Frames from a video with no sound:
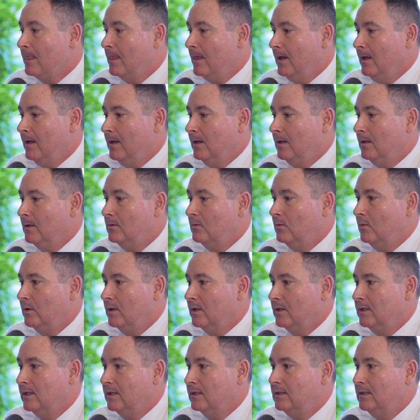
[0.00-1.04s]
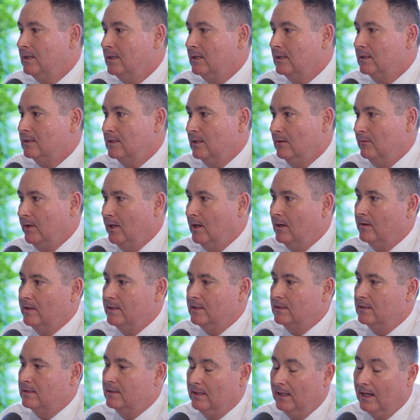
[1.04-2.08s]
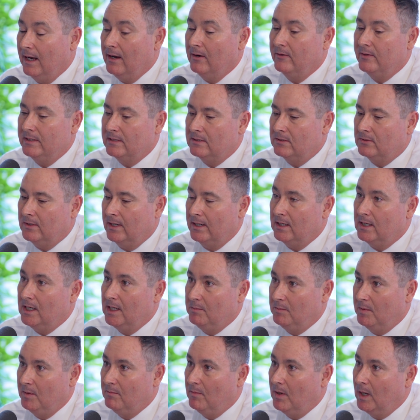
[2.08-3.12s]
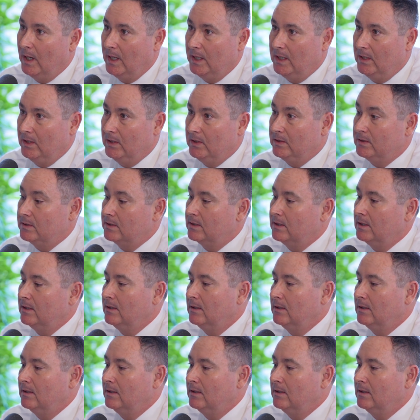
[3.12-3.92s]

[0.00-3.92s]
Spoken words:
And one of the things that I always try to keep in mind is